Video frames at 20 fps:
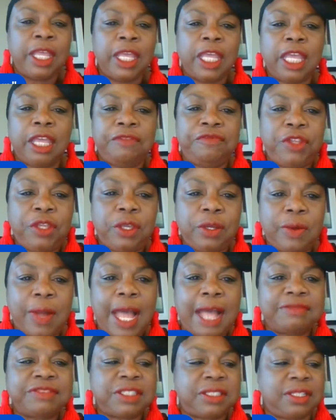If you
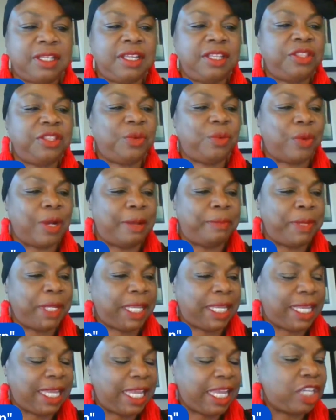have seen the woman
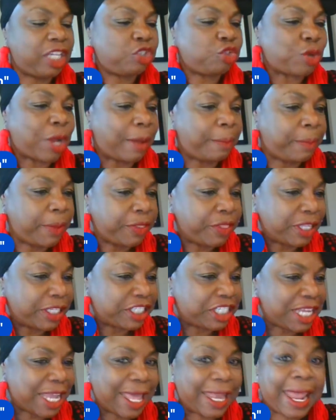king, drop in the
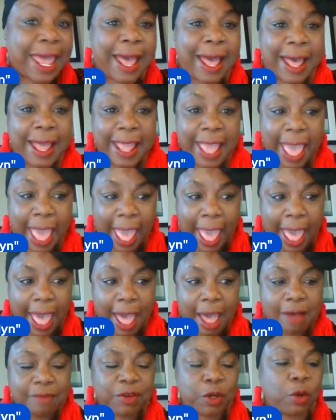chat, I
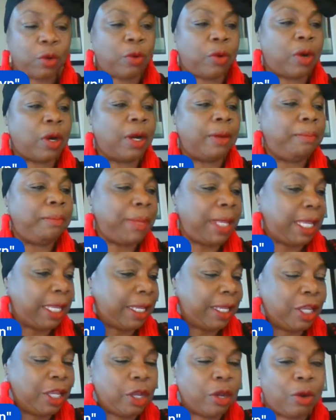have, or
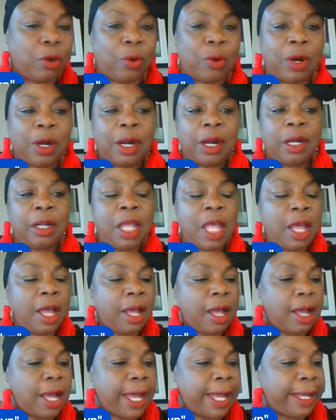me, or
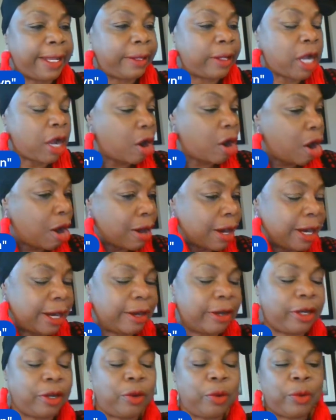uh, a
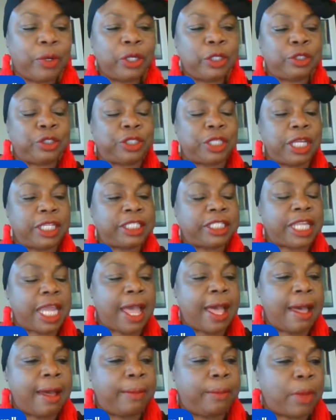heart, or just
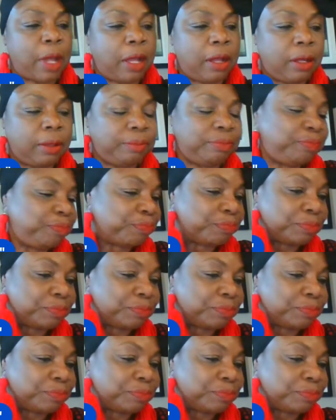a, uh, um,